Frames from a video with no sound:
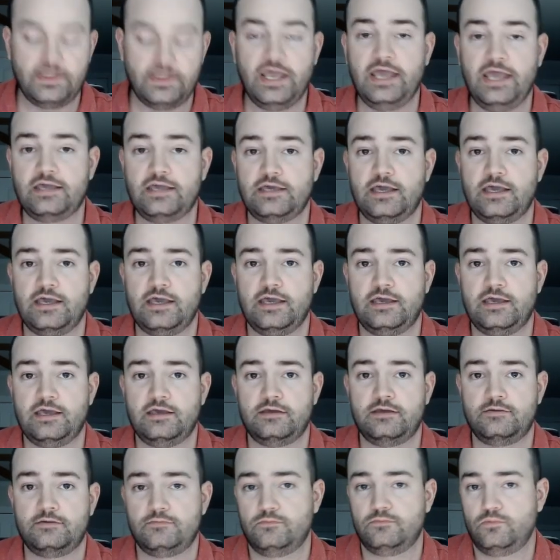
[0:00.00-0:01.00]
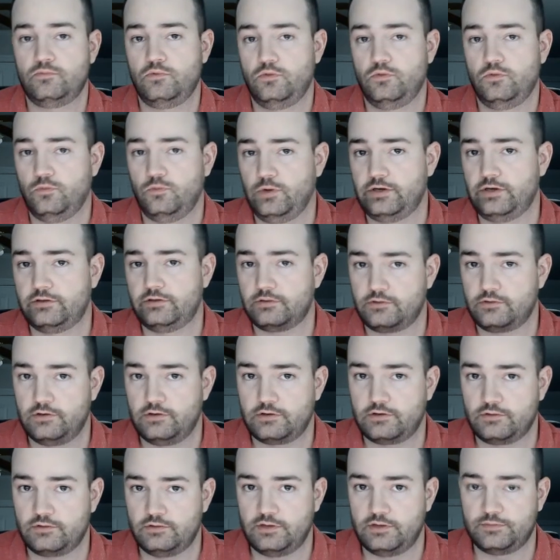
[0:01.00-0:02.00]
aka where do the
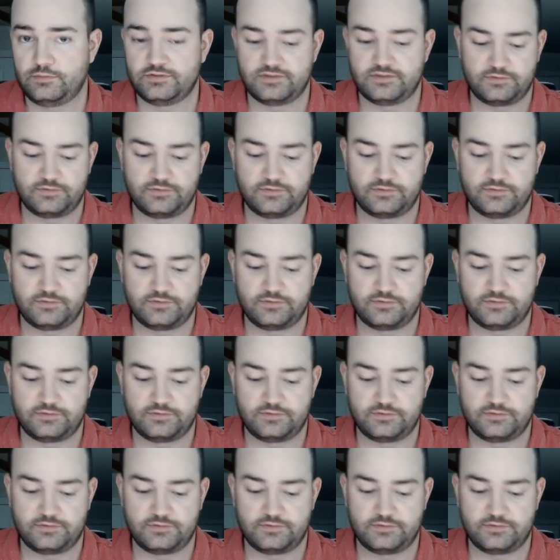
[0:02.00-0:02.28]
critical numbers